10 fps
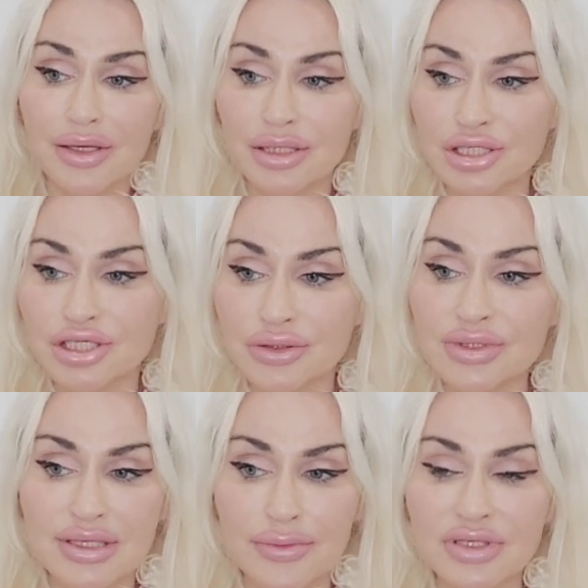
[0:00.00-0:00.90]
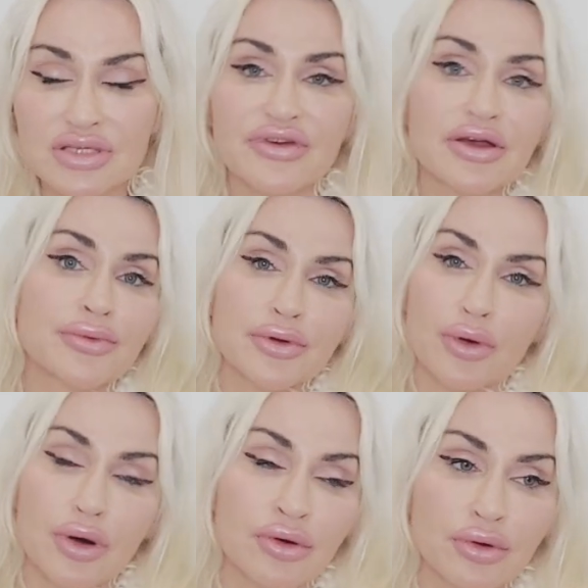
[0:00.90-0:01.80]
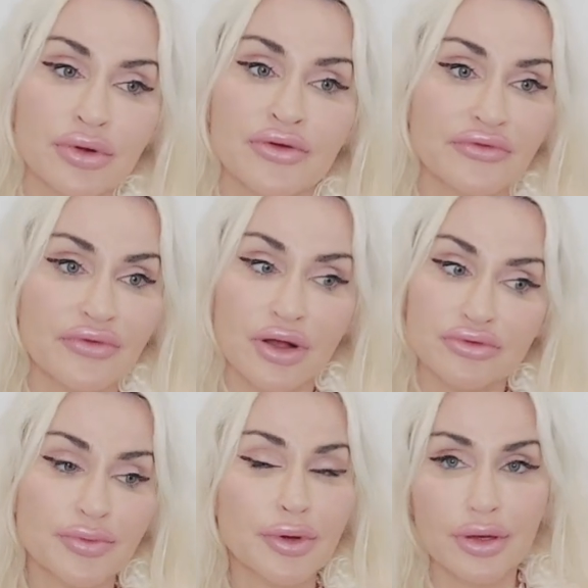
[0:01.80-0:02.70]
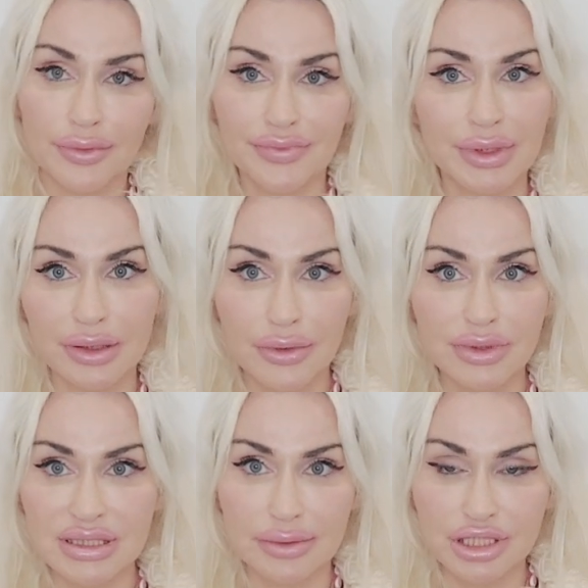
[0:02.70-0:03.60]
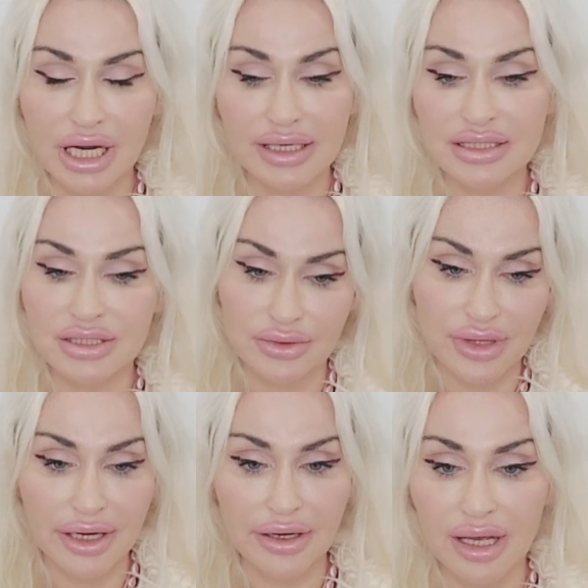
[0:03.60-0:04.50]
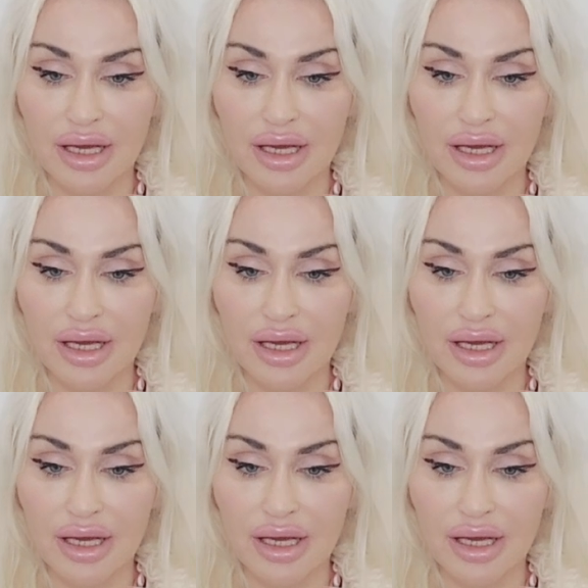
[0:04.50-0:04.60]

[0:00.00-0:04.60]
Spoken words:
choose the most available or vulnerable, subjects to their,